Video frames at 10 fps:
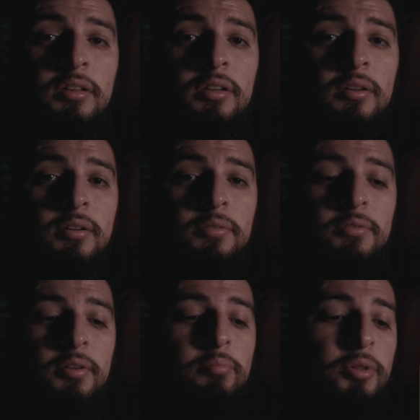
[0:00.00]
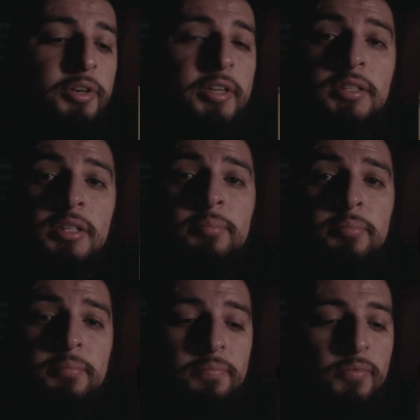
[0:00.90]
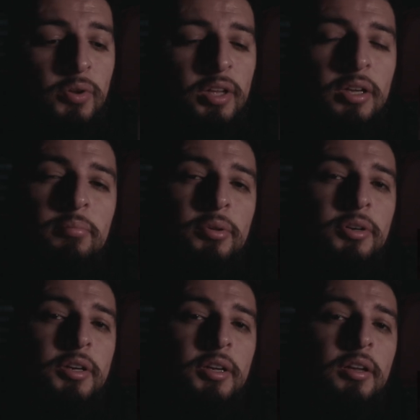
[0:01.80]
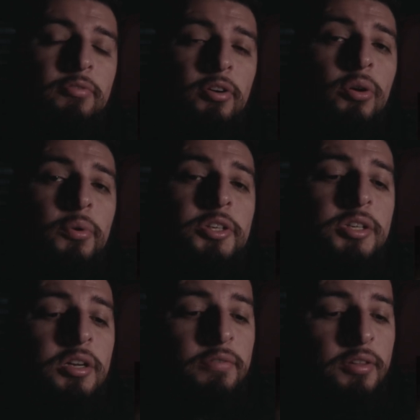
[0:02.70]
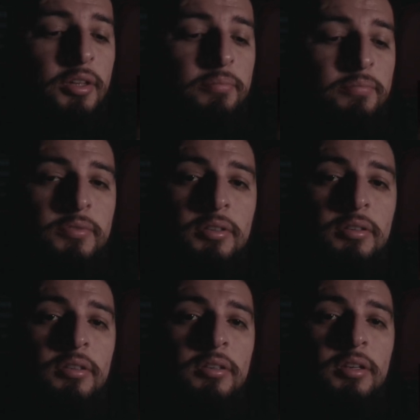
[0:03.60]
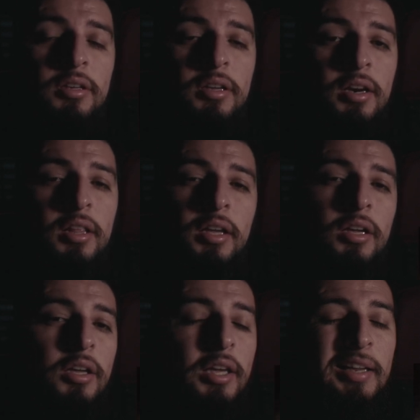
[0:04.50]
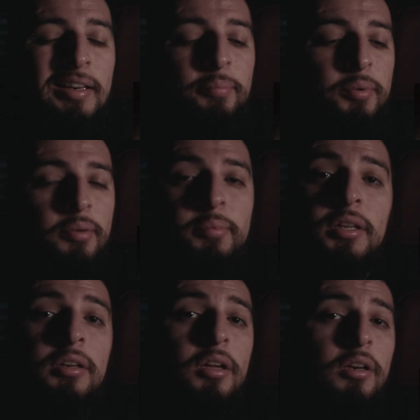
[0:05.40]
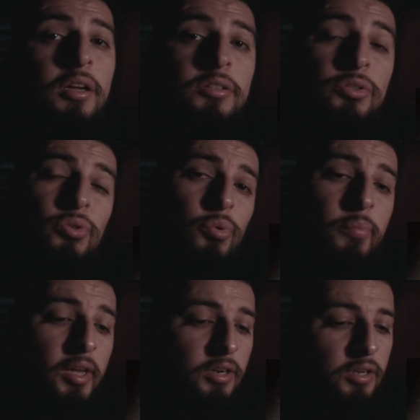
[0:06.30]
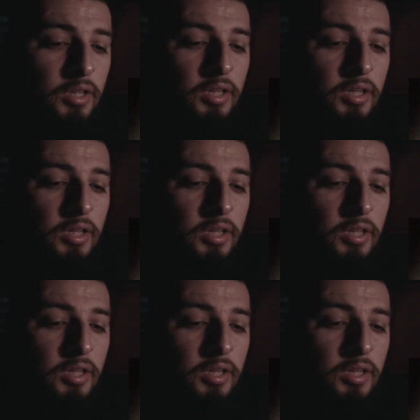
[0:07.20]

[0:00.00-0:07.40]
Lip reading: of a blurry dip, like a blurry faraway shot of them kind of like hugging and dipping a bit, not too bad.